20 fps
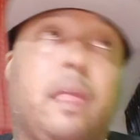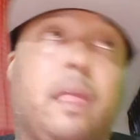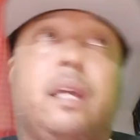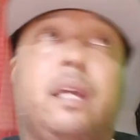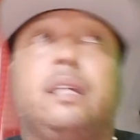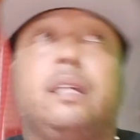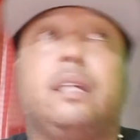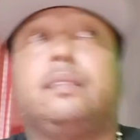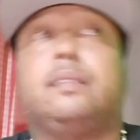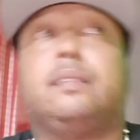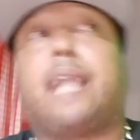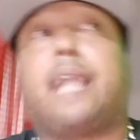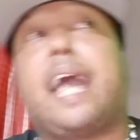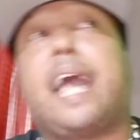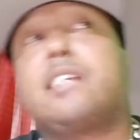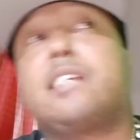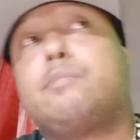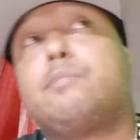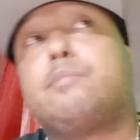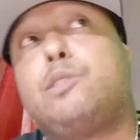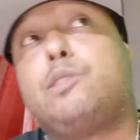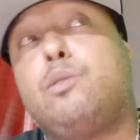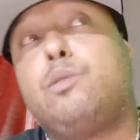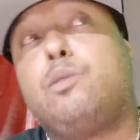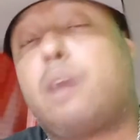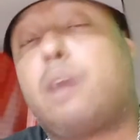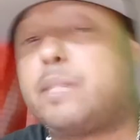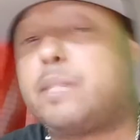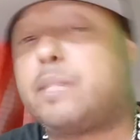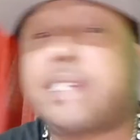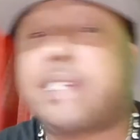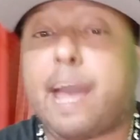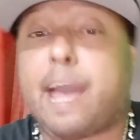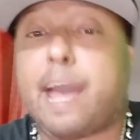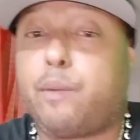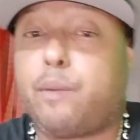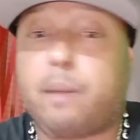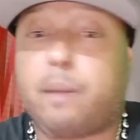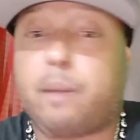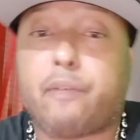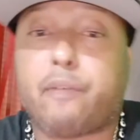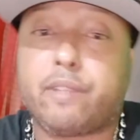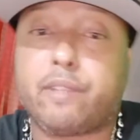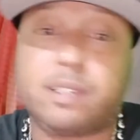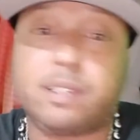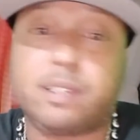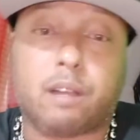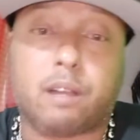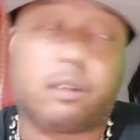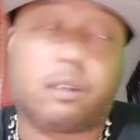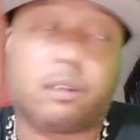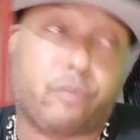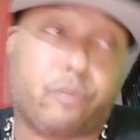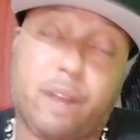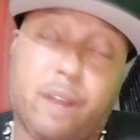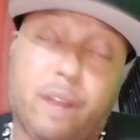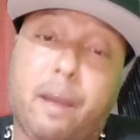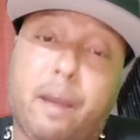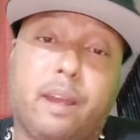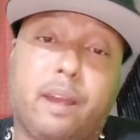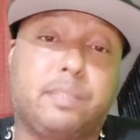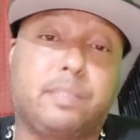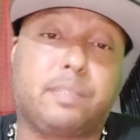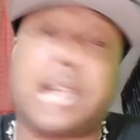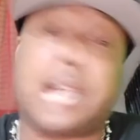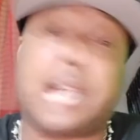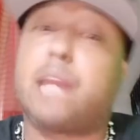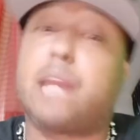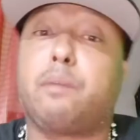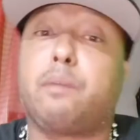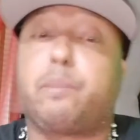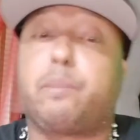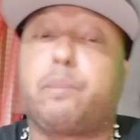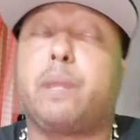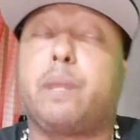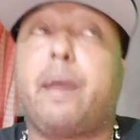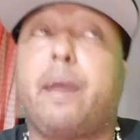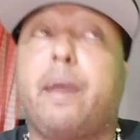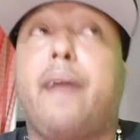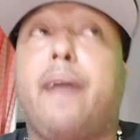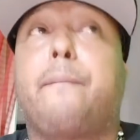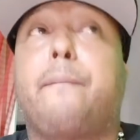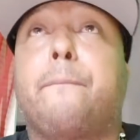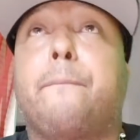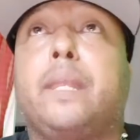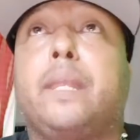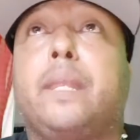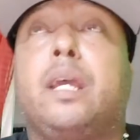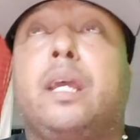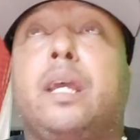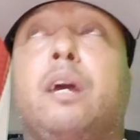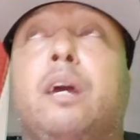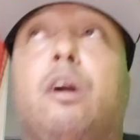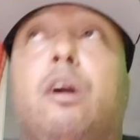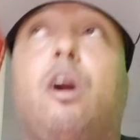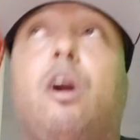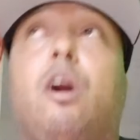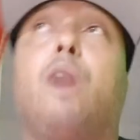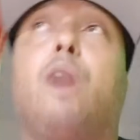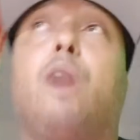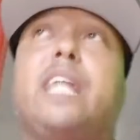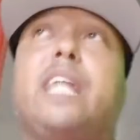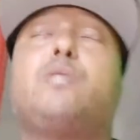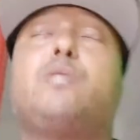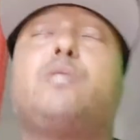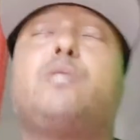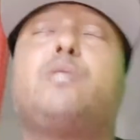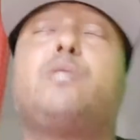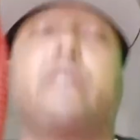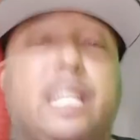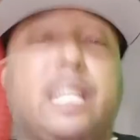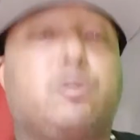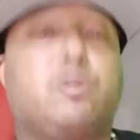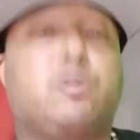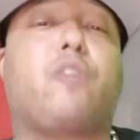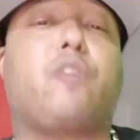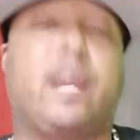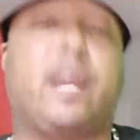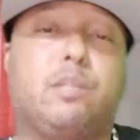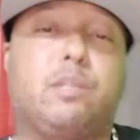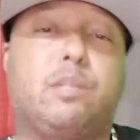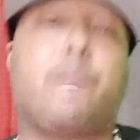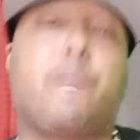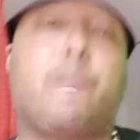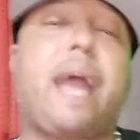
They had some dude come and stab one of my friends, a good friend of mine up, stabbed him up pretty bad. So things were crazy. It was a back and